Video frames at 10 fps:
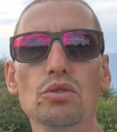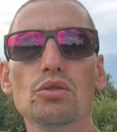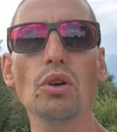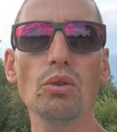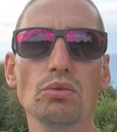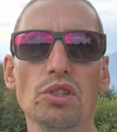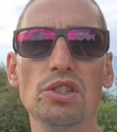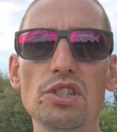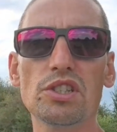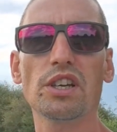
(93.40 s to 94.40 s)
So
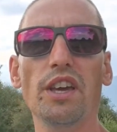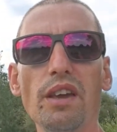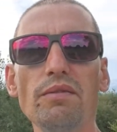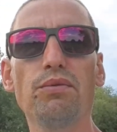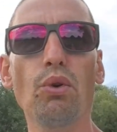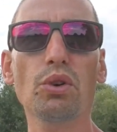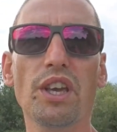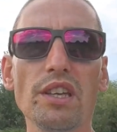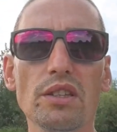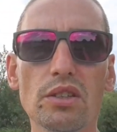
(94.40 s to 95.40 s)
this is again
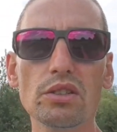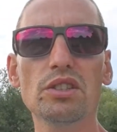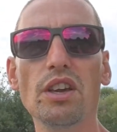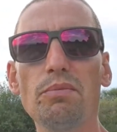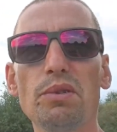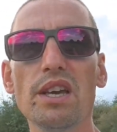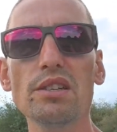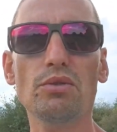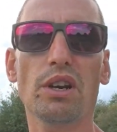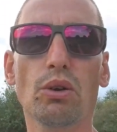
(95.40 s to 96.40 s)
4K 30
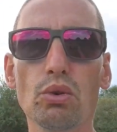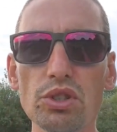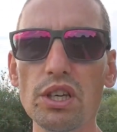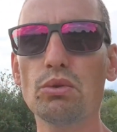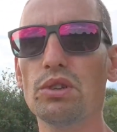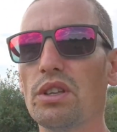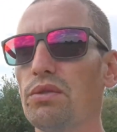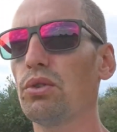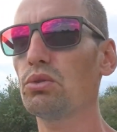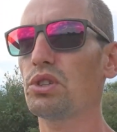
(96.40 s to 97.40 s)
FPS recording with the
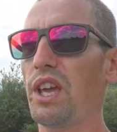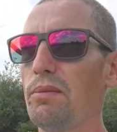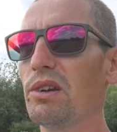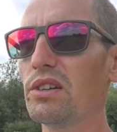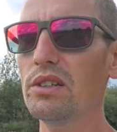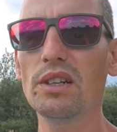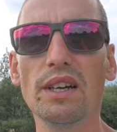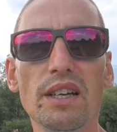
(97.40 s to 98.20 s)
front camera